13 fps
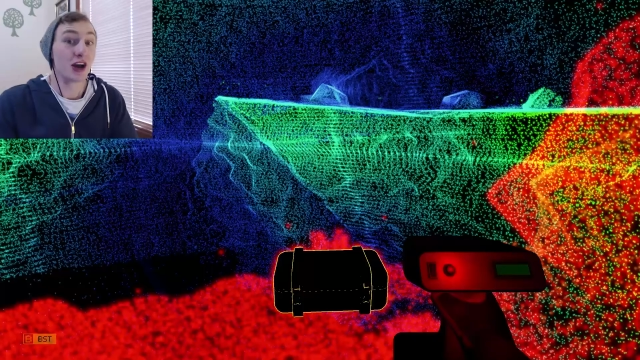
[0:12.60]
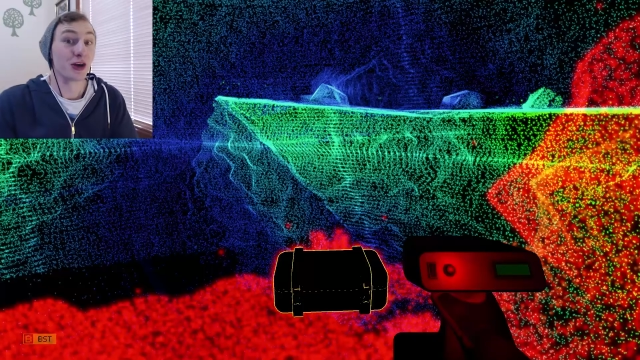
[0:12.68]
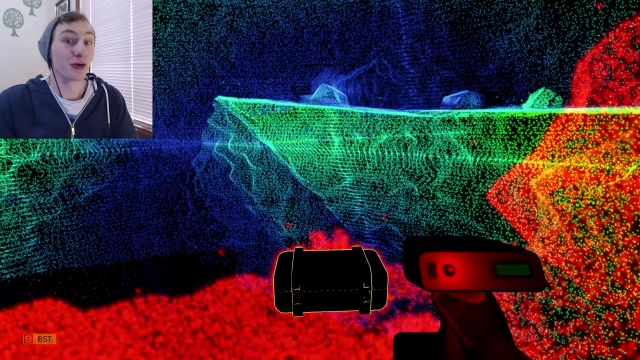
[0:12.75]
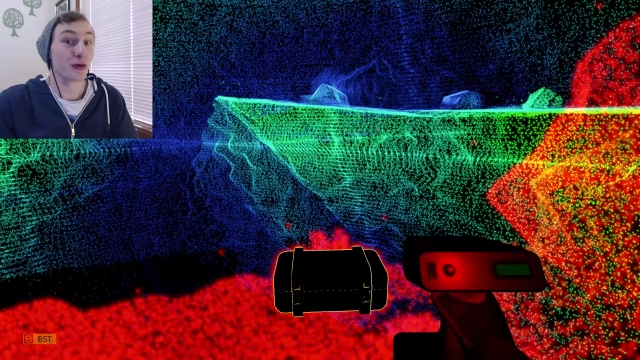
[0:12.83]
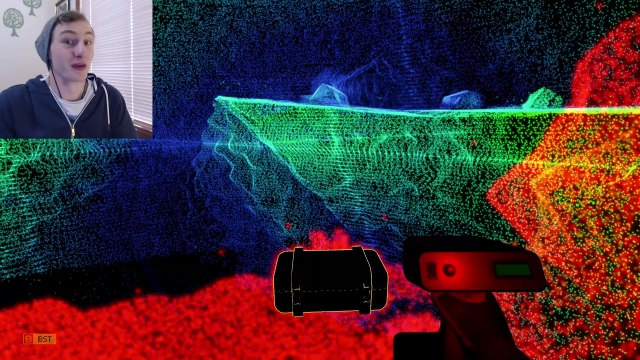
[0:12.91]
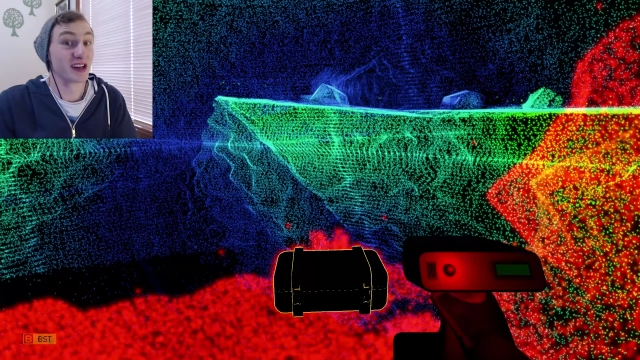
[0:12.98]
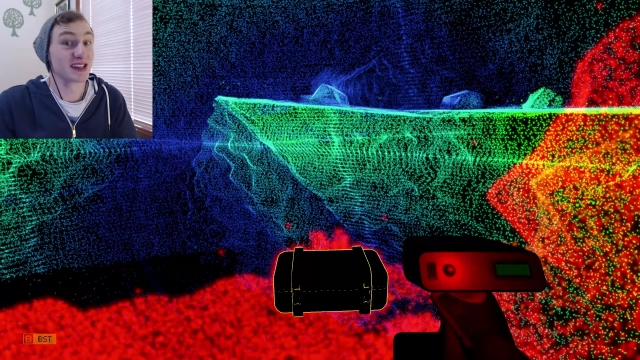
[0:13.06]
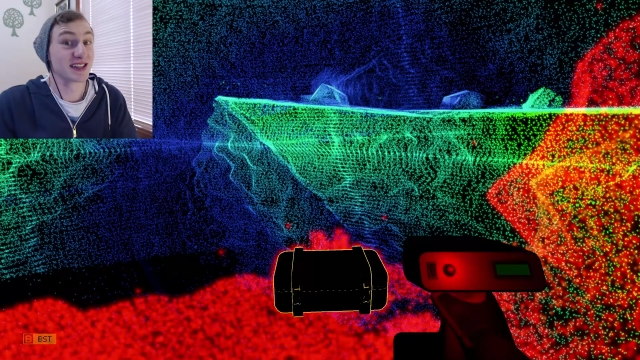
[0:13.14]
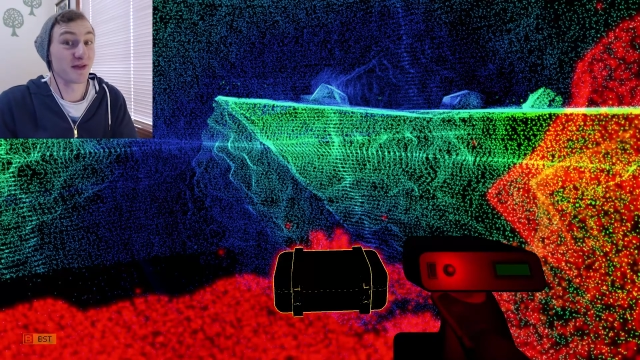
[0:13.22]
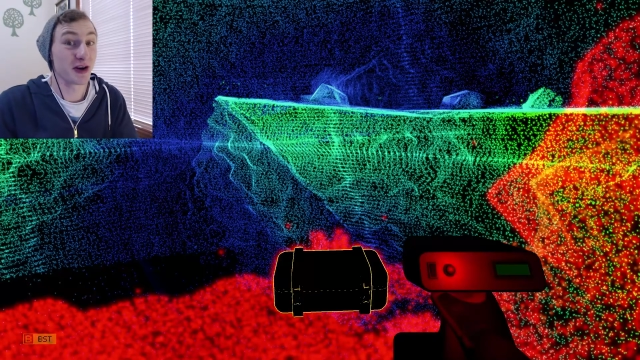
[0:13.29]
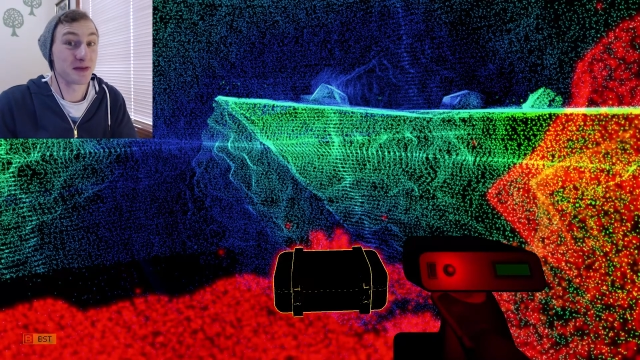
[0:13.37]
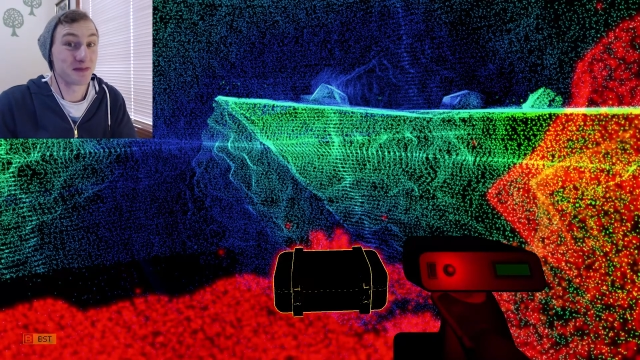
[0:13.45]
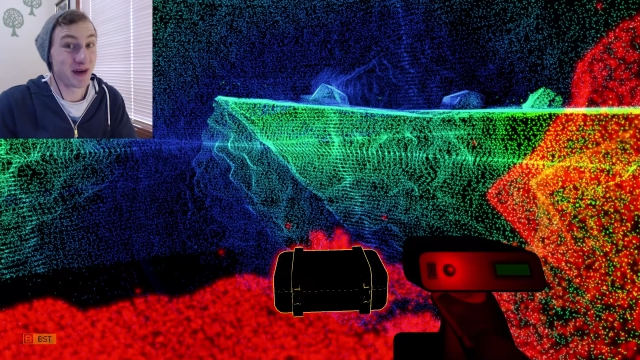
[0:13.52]
Greetings
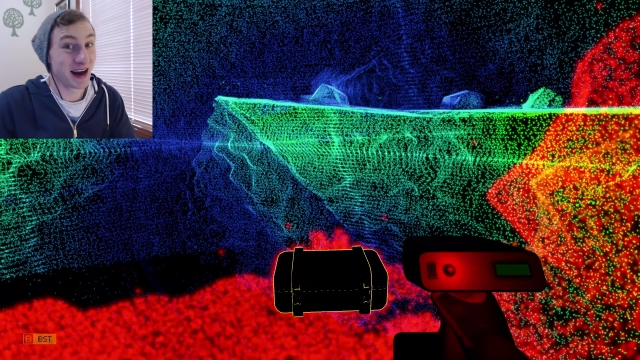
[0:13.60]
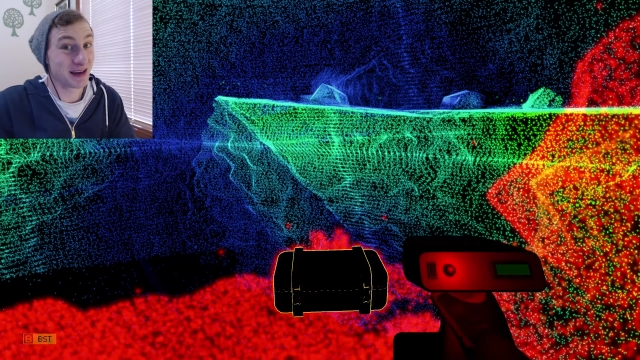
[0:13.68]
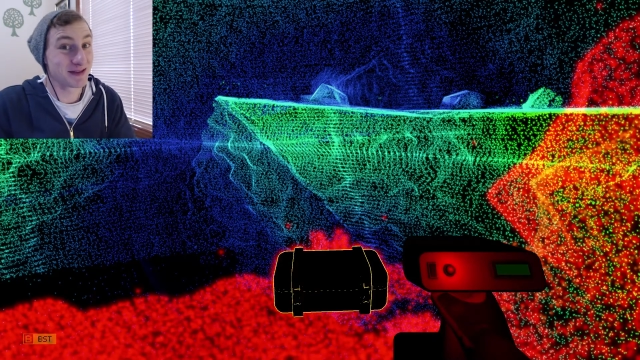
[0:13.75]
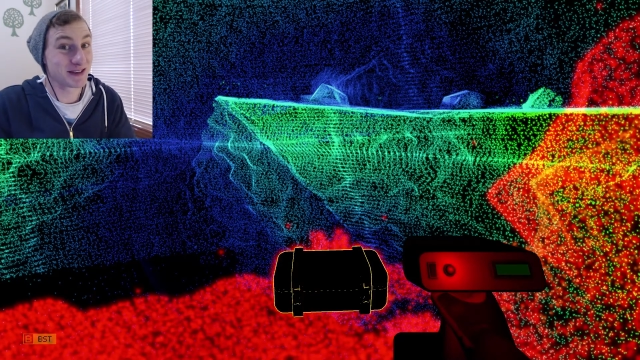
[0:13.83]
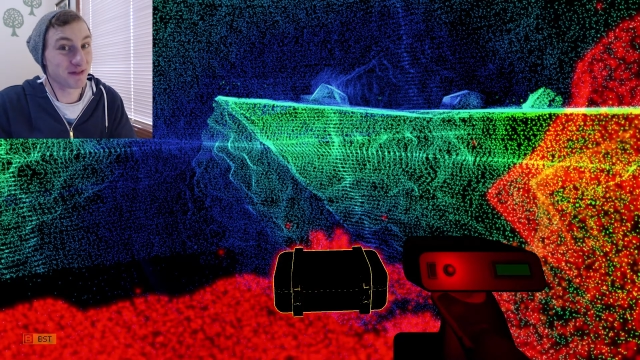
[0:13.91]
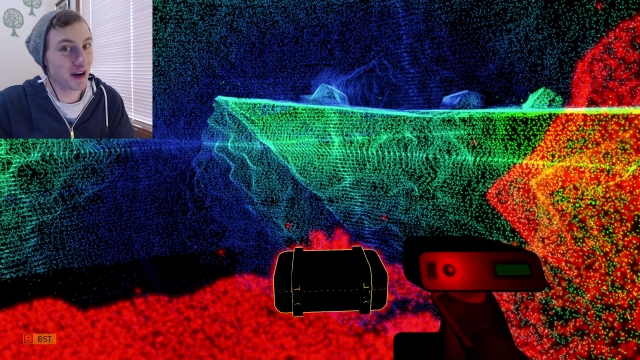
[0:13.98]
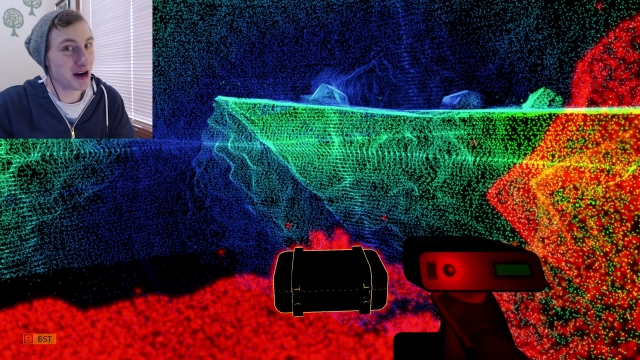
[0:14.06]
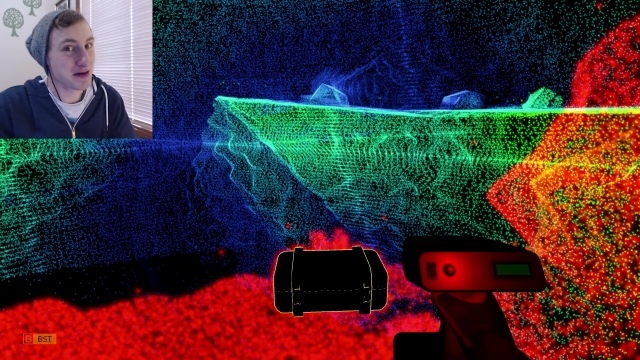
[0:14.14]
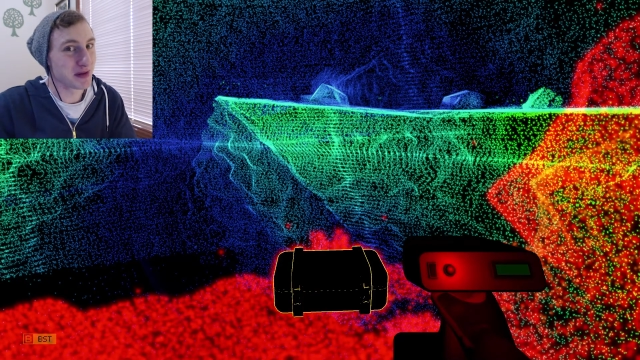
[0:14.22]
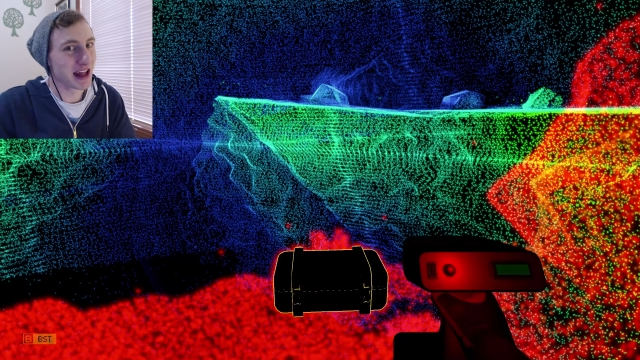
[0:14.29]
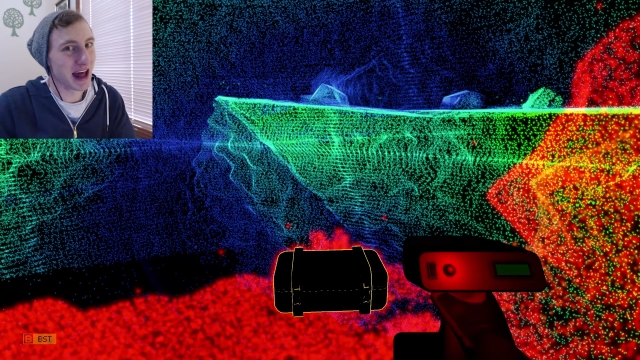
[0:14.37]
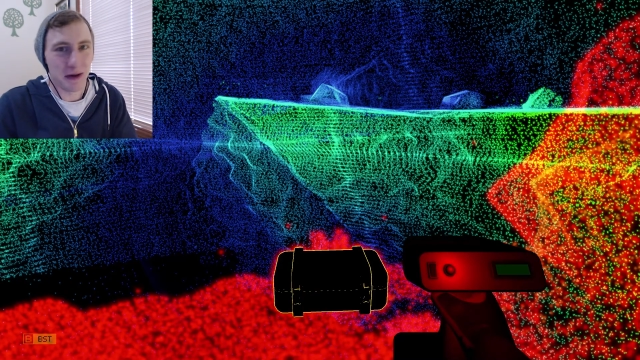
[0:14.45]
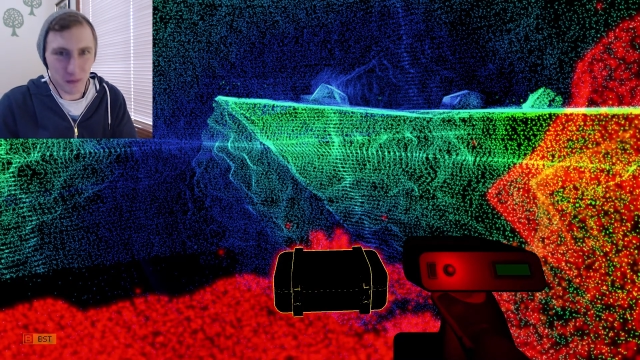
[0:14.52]
everyone, my name is
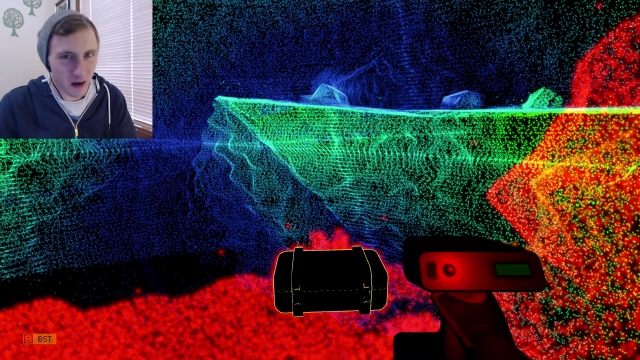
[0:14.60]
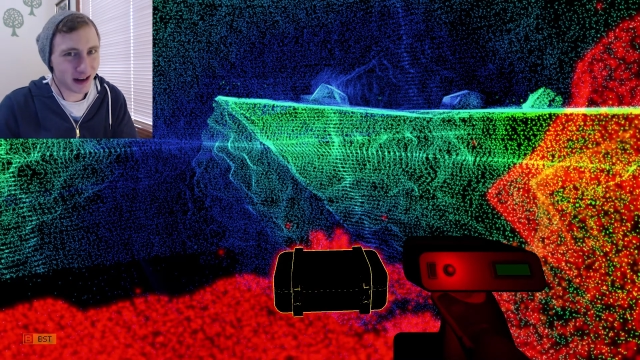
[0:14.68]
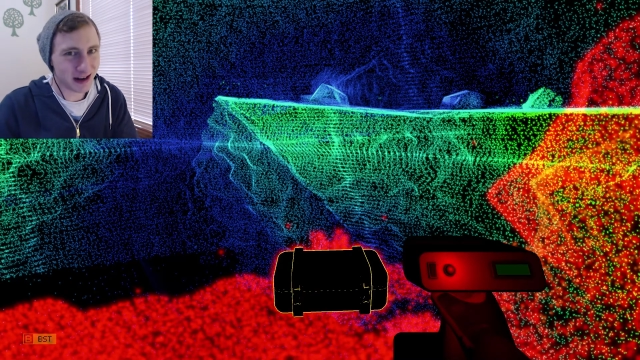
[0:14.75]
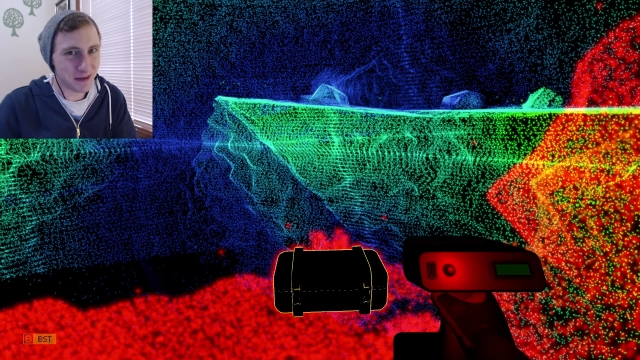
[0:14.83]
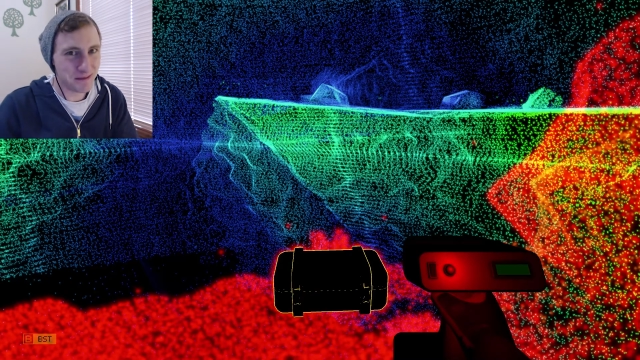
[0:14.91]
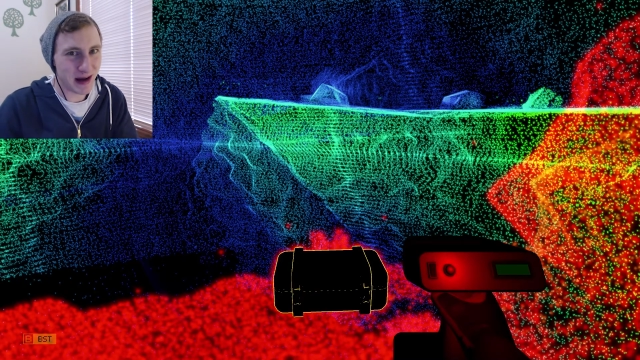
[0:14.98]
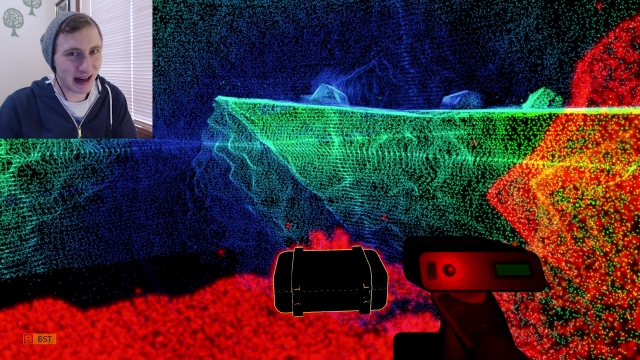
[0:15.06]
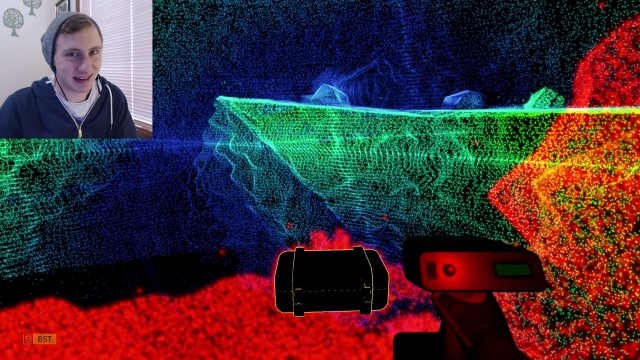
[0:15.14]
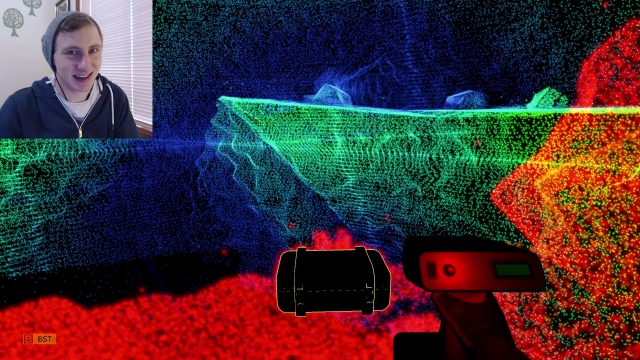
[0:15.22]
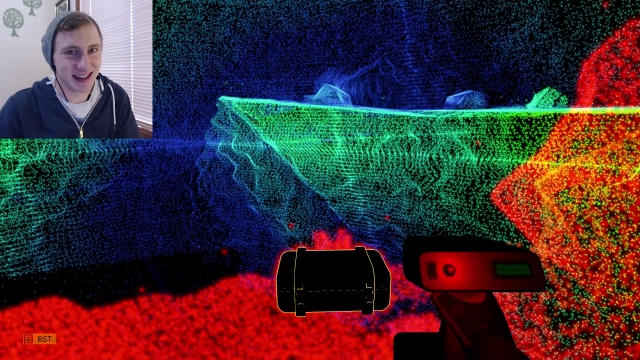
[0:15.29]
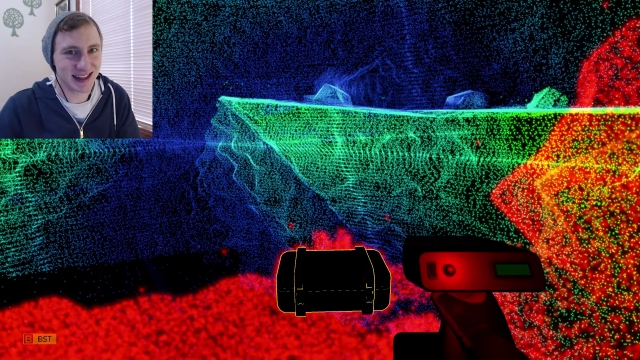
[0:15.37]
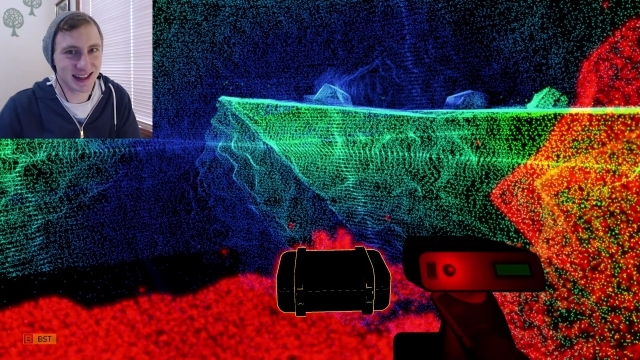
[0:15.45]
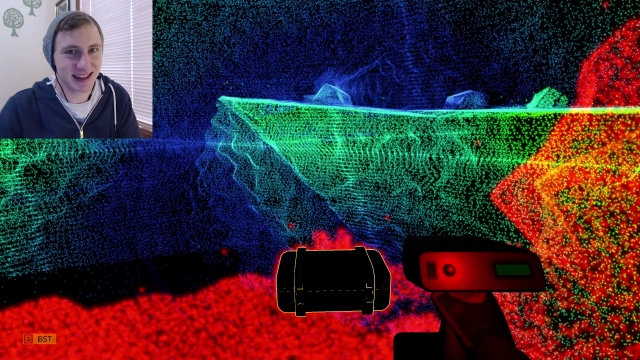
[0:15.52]
Variable and welcome back
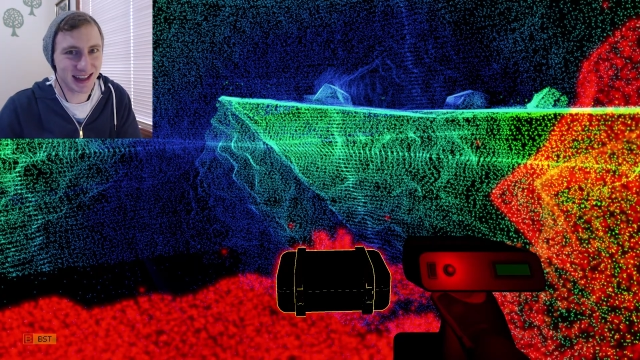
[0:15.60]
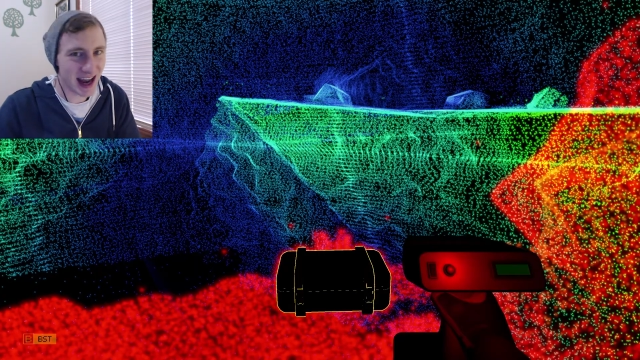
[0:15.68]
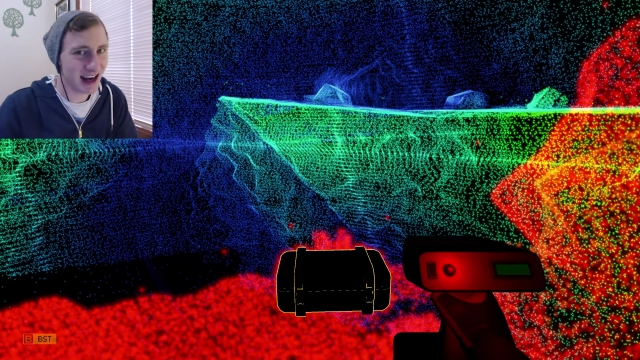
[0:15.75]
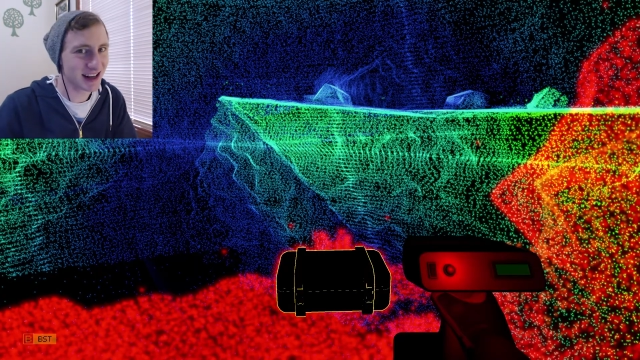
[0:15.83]
to Scanner